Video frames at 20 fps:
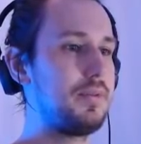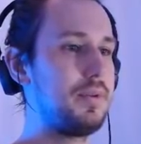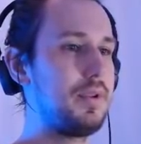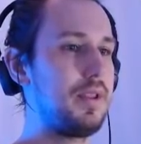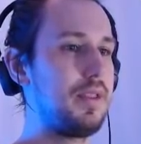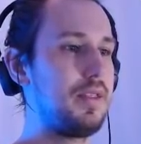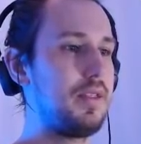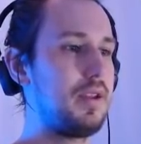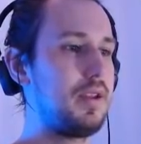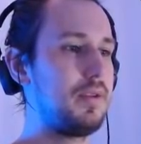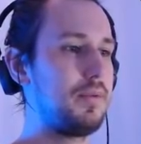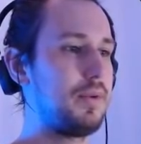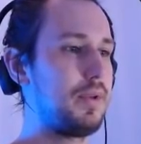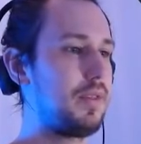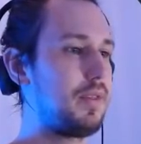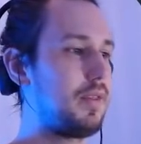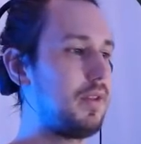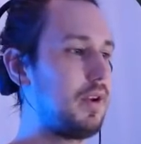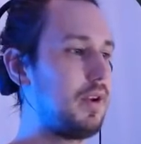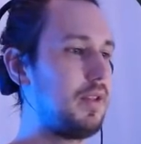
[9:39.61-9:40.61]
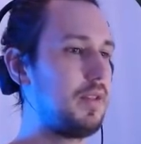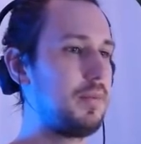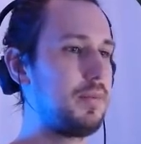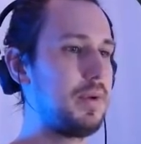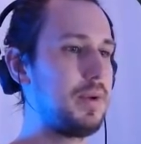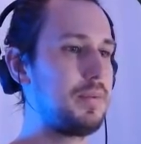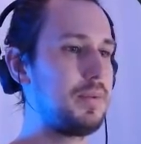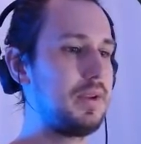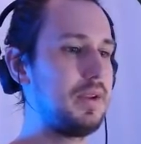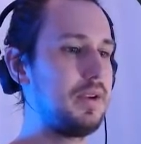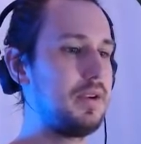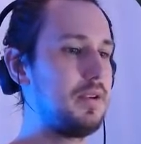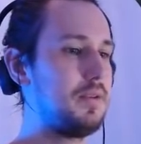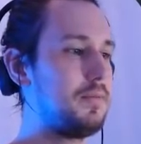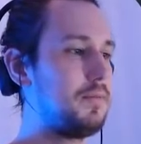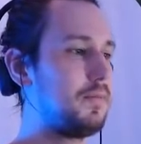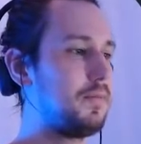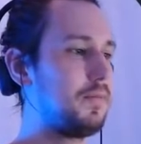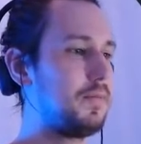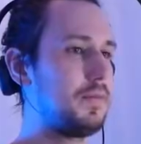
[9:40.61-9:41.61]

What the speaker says: with the pip here,